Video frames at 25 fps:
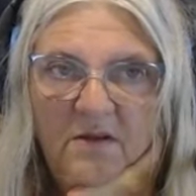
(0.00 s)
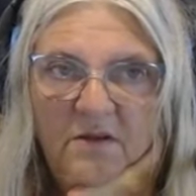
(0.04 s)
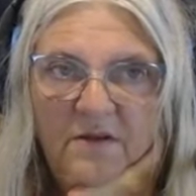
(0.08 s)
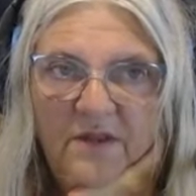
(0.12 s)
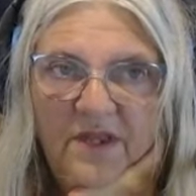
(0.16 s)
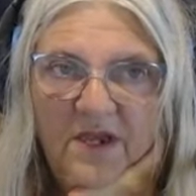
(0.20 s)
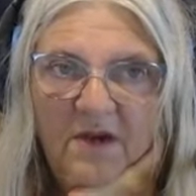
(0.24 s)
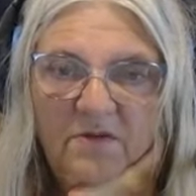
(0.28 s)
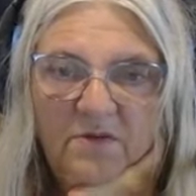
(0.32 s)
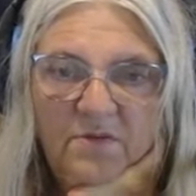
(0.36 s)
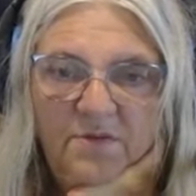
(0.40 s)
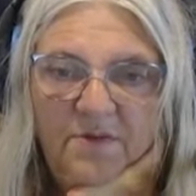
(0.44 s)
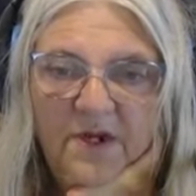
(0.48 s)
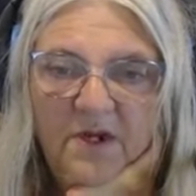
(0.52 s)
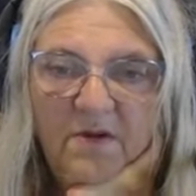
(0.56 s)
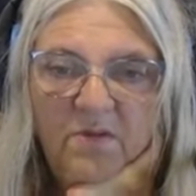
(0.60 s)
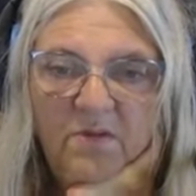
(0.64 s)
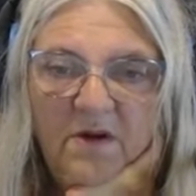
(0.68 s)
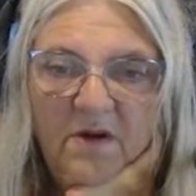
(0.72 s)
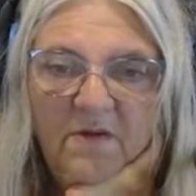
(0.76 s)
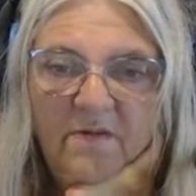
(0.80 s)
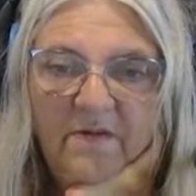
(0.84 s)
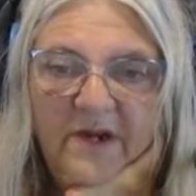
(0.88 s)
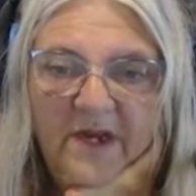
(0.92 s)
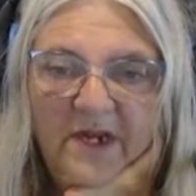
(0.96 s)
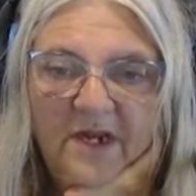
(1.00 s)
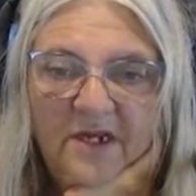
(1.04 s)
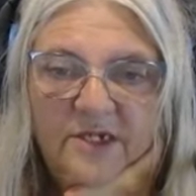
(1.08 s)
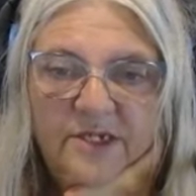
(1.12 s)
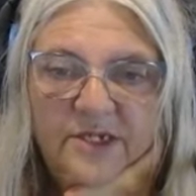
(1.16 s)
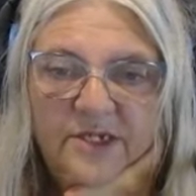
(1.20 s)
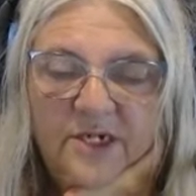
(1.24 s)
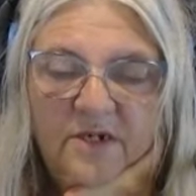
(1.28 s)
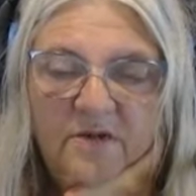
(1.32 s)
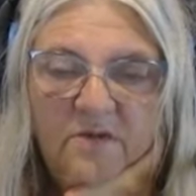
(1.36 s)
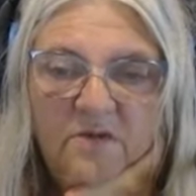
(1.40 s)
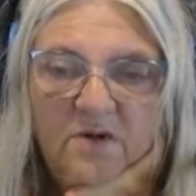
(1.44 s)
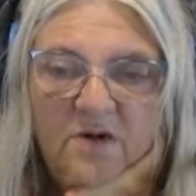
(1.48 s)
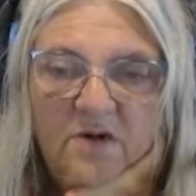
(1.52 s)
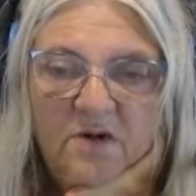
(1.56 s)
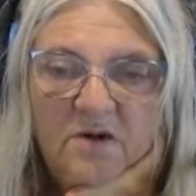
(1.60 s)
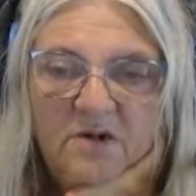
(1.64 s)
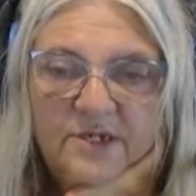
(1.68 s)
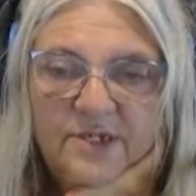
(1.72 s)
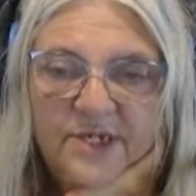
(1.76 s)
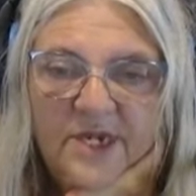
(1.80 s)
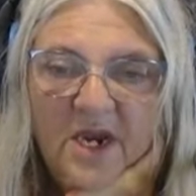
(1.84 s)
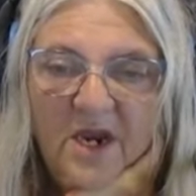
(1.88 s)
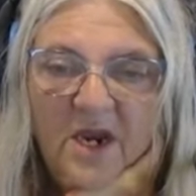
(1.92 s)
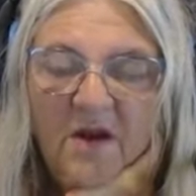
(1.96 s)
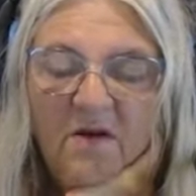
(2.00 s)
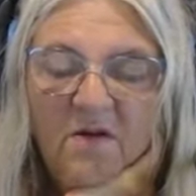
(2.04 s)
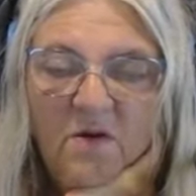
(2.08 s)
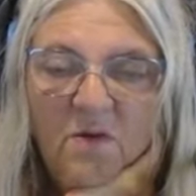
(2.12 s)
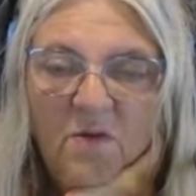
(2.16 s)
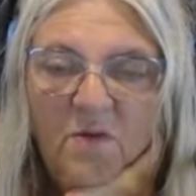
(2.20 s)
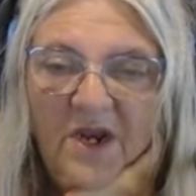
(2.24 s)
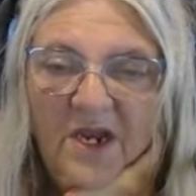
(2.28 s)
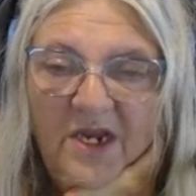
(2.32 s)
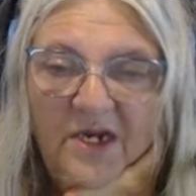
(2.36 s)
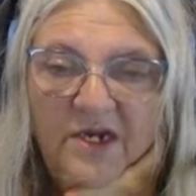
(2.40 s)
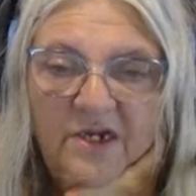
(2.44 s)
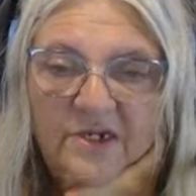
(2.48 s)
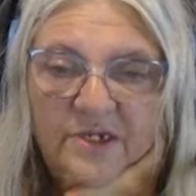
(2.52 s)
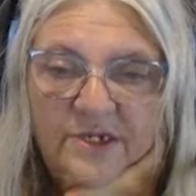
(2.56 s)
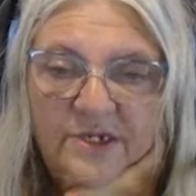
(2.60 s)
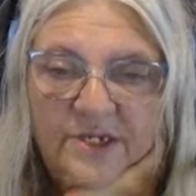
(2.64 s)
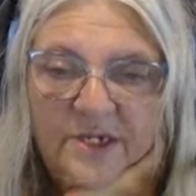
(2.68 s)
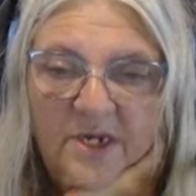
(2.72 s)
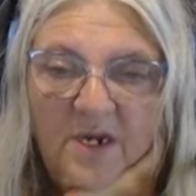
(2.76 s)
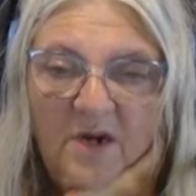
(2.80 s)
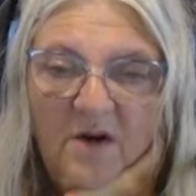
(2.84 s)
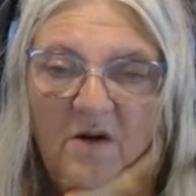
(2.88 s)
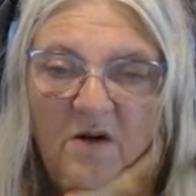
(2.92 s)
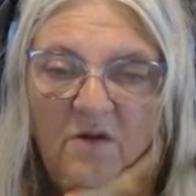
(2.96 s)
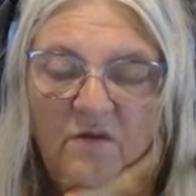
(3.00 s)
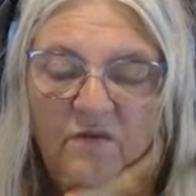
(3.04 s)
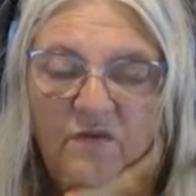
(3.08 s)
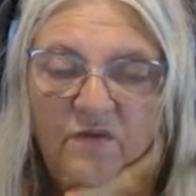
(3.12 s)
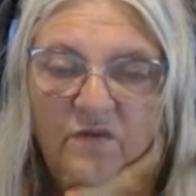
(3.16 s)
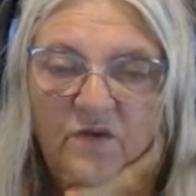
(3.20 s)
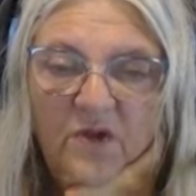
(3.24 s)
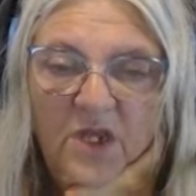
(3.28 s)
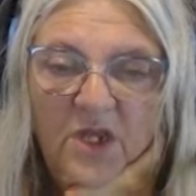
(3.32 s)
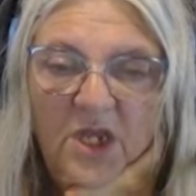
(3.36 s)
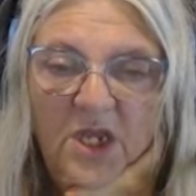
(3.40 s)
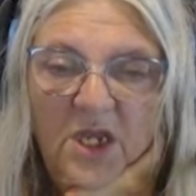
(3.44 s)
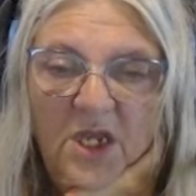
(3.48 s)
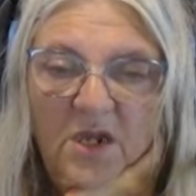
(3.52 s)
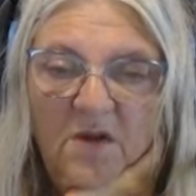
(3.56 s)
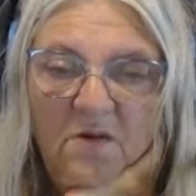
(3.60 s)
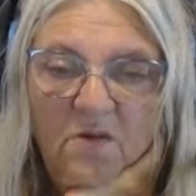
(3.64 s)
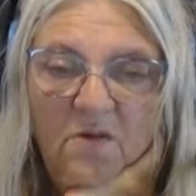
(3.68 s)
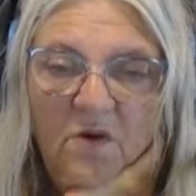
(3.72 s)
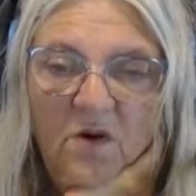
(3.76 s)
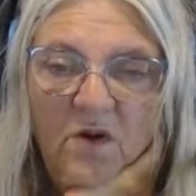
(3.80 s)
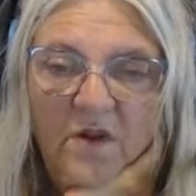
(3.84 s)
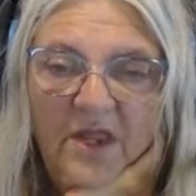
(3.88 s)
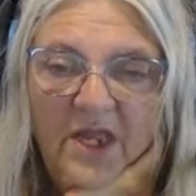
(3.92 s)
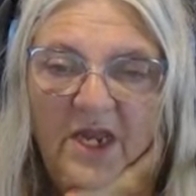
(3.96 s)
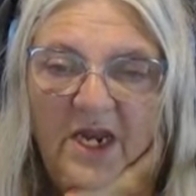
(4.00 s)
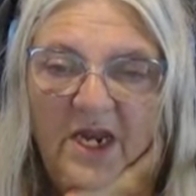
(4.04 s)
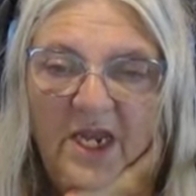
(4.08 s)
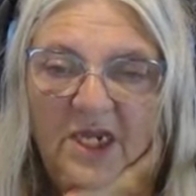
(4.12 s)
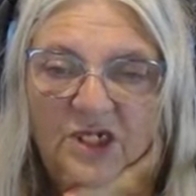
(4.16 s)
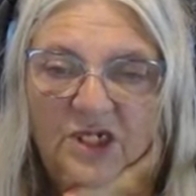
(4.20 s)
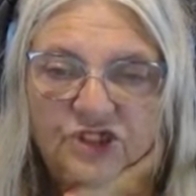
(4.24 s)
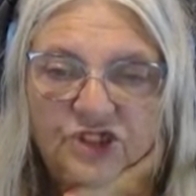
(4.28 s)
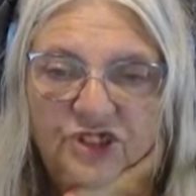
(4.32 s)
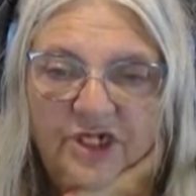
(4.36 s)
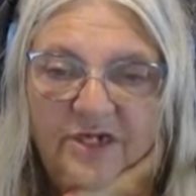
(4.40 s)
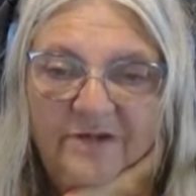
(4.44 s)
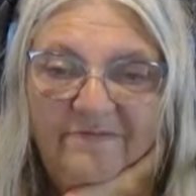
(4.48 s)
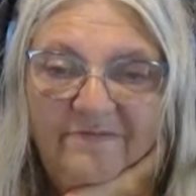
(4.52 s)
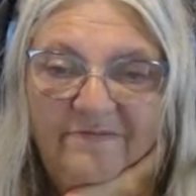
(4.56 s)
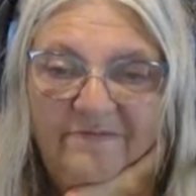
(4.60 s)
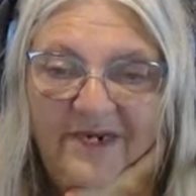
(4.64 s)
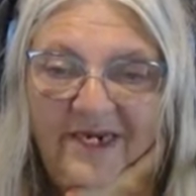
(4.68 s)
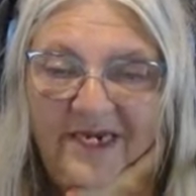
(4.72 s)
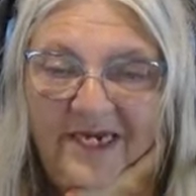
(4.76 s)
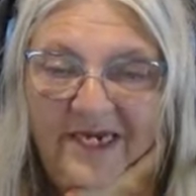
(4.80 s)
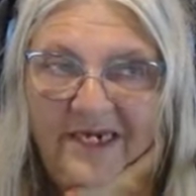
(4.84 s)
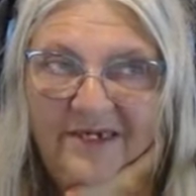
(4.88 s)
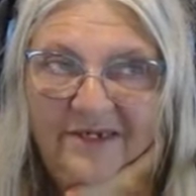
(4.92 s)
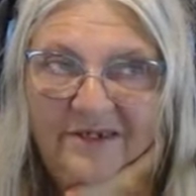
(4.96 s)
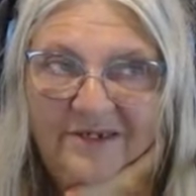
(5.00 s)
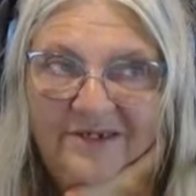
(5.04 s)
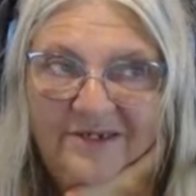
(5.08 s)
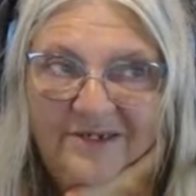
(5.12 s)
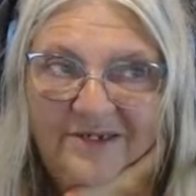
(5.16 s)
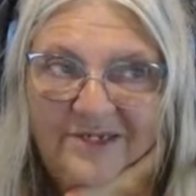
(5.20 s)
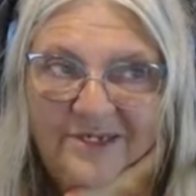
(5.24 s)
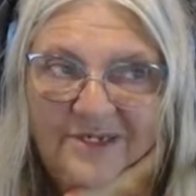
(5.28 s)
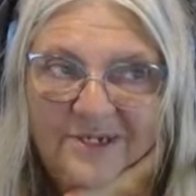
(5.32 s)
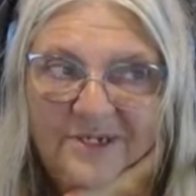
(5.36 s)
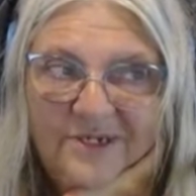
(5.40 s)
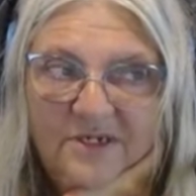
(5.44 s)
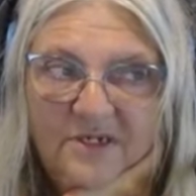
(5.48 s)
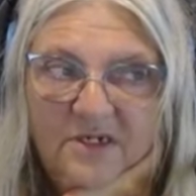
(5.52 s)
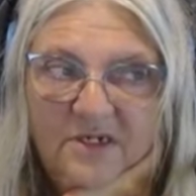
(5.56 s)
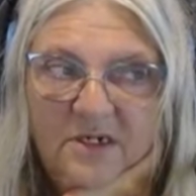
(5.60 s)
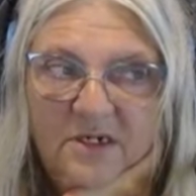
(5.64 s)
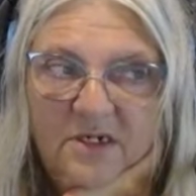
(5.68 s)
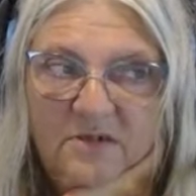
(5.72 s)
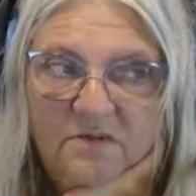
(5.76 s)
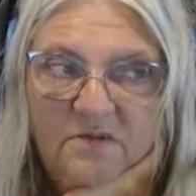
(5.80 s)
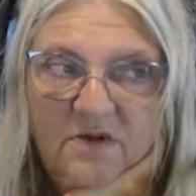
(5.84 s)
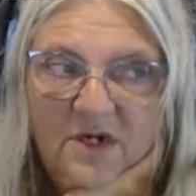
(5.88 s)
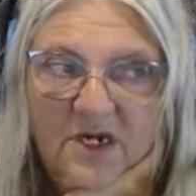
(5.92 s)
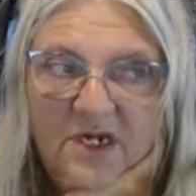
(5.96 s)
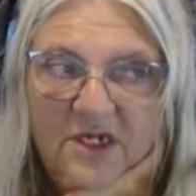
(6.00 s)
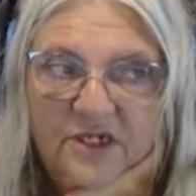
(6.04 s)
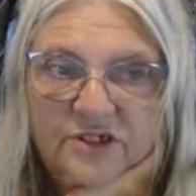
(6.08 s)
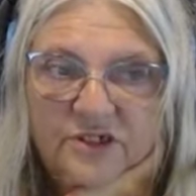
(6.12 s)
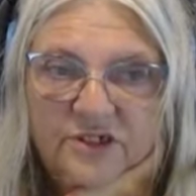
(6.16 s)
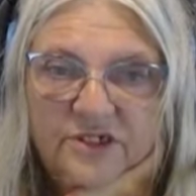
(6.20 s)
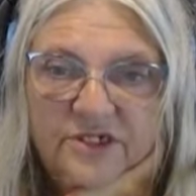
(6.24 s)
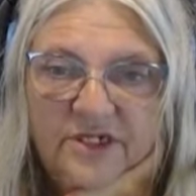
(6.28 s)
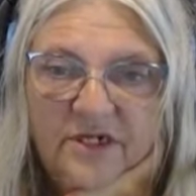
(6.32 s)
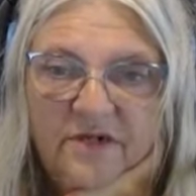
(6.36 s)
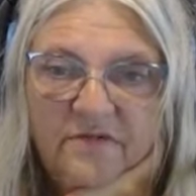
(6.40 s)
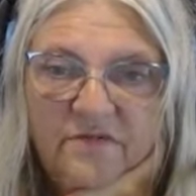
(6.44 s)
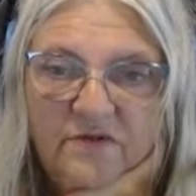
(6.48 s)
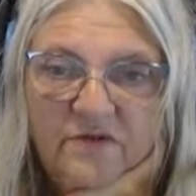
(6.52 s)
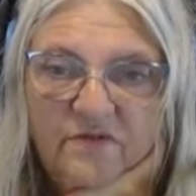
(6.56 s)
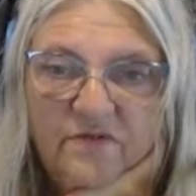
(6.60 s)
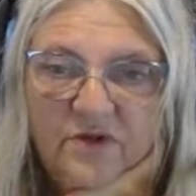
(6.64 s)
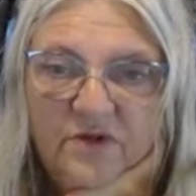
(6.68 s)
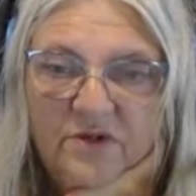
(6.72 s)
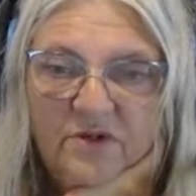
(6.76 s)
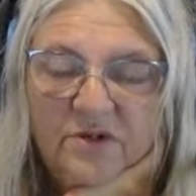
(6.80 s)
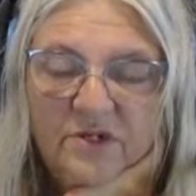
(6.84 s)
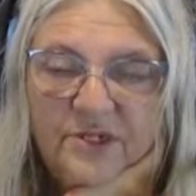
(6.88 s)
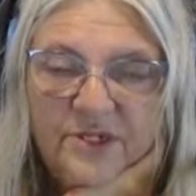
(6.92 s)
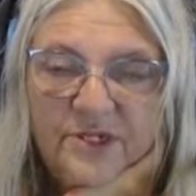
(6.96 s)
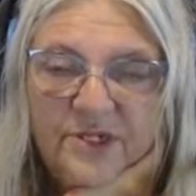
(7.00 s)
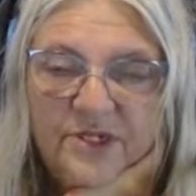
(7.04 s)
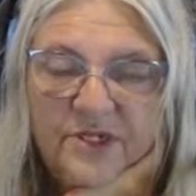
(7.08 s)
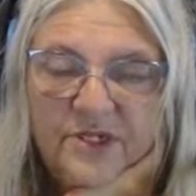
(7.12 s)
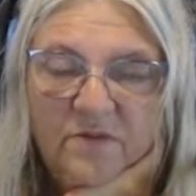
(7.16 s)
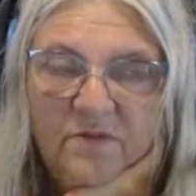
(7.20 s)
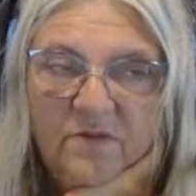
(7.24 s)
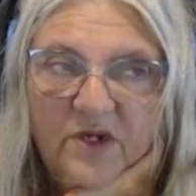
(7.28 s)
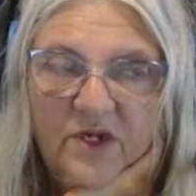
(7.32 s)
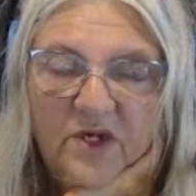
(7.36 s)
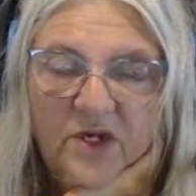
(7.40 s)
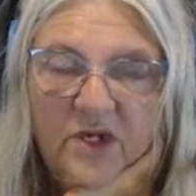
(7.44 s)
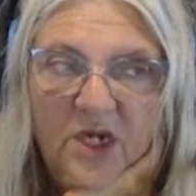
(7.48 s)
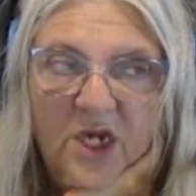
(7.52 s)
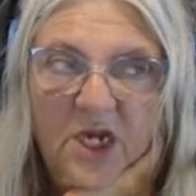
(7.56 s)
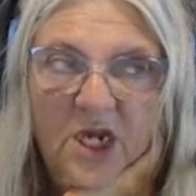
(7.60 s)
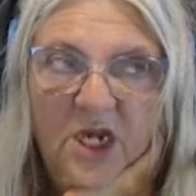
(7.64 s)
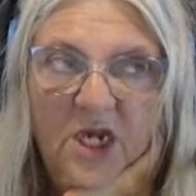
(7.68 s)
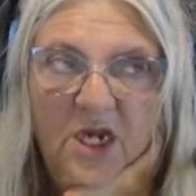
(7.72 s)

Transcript: that would become our reality. Whereas our awareness of what that actually means in relation to giving focus to something,